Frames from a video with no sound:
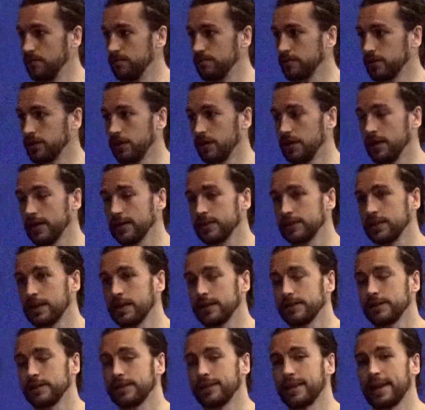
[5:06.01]
You know,
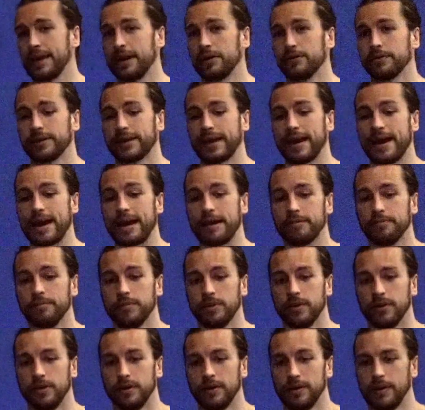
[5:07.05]
that late on the game,
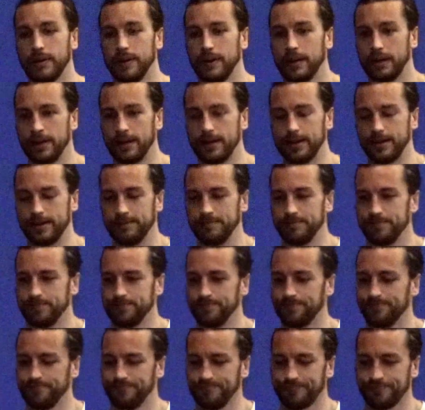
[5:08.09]

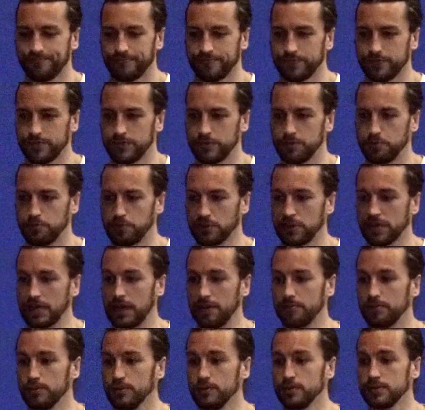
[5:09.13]
to bring
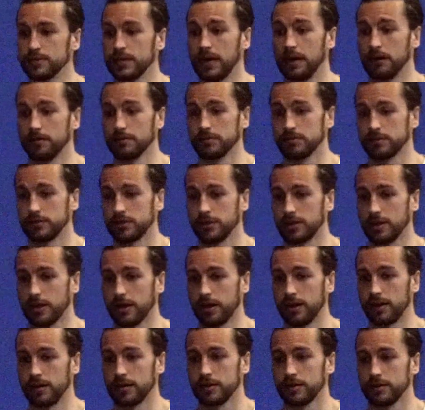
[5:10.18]
that ball down, you
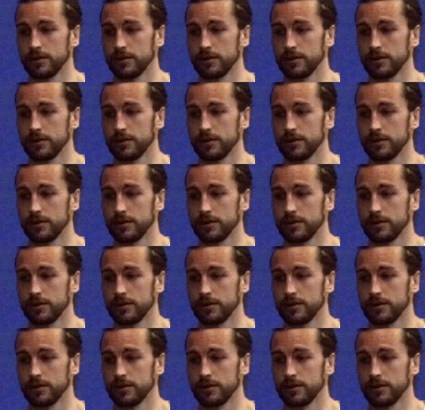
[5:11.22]
know,